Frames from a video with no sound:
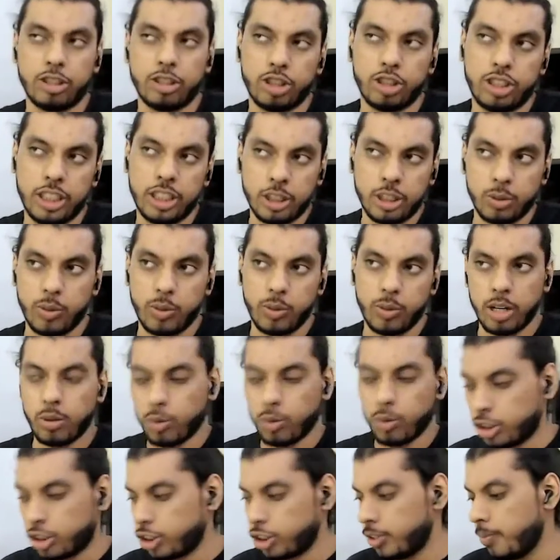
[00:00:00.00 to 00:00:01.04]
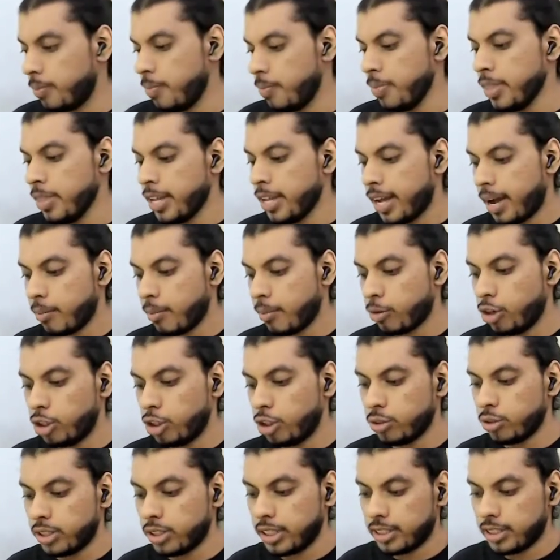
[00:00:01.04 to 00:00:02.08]
So this one question,
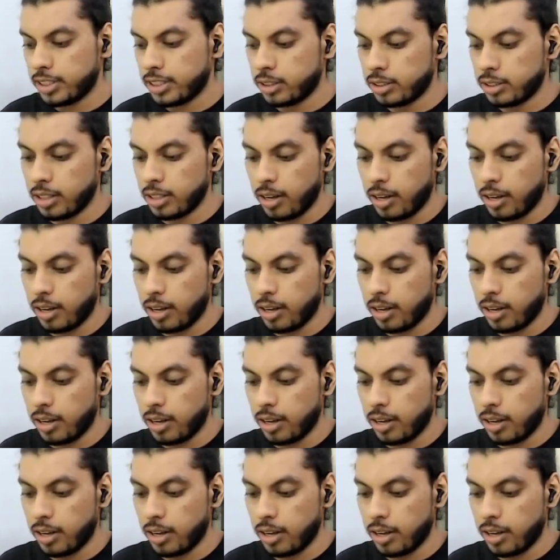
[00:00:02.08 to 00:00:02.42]
this is